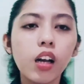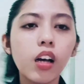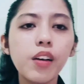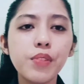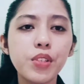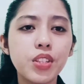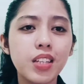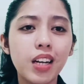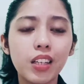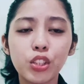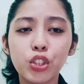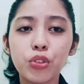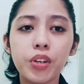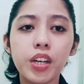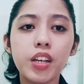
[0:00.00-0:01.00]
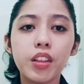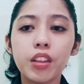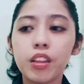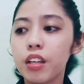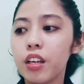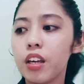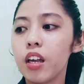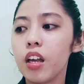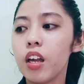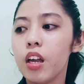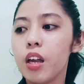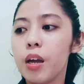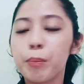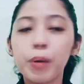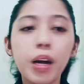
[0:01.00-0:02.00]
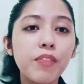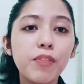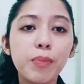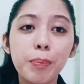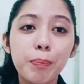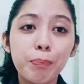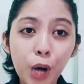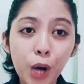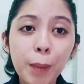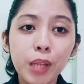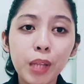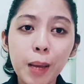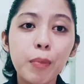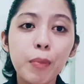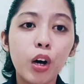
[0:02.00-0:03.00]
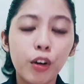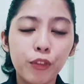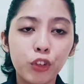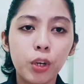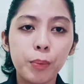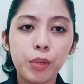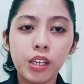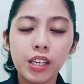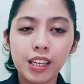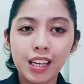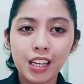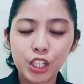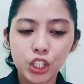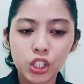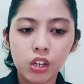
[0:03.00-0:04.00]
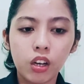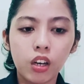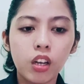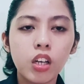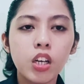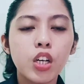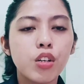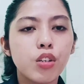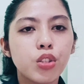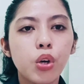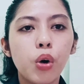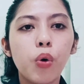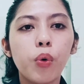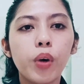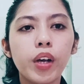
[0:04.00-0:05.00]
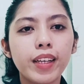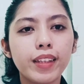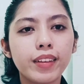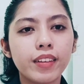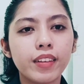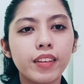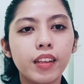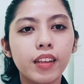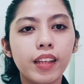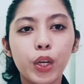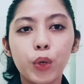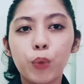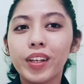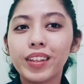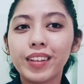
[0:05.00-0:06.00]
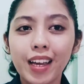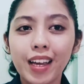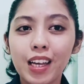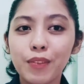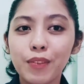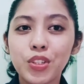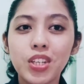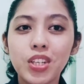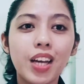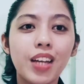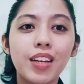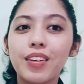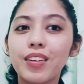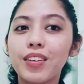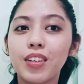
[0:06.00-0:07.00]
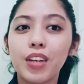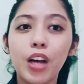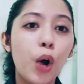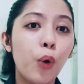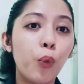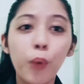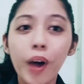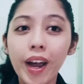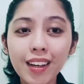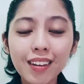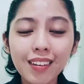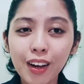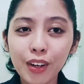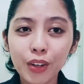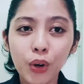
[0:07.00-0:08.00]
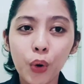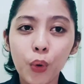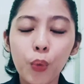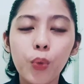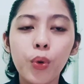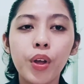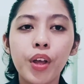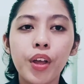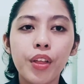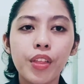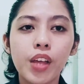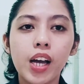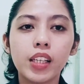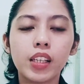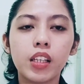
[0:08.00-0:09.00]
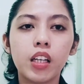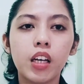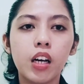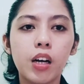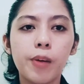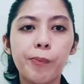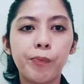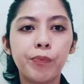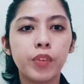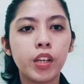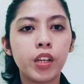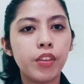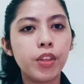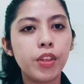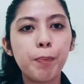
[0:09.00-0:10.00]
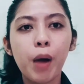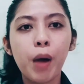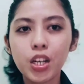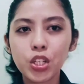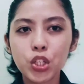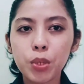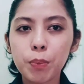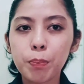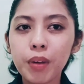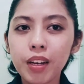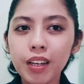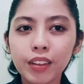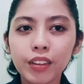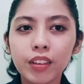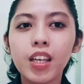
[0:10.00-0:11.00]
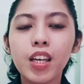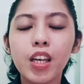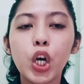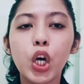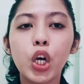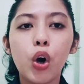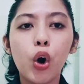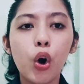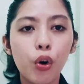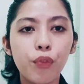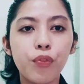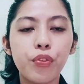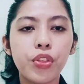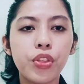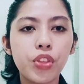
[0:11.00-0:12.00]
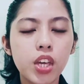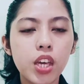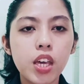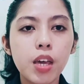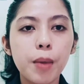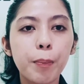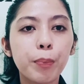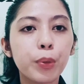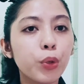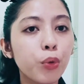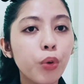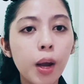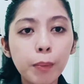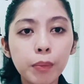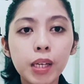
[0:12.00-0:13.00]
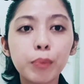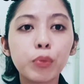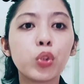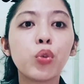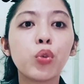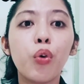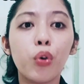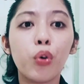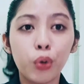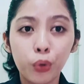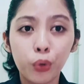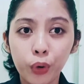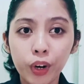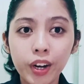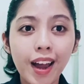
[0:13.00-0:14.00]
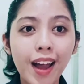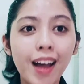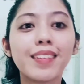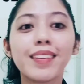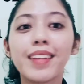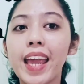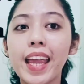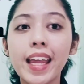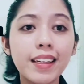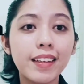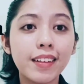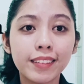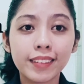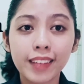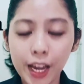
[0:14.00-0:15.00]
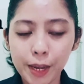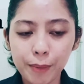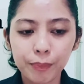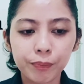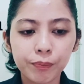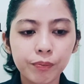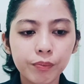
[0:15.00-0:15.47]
of structuring the problem of communication. So it, like what I have said a while ago, that the possibility of the problem to occur at any time.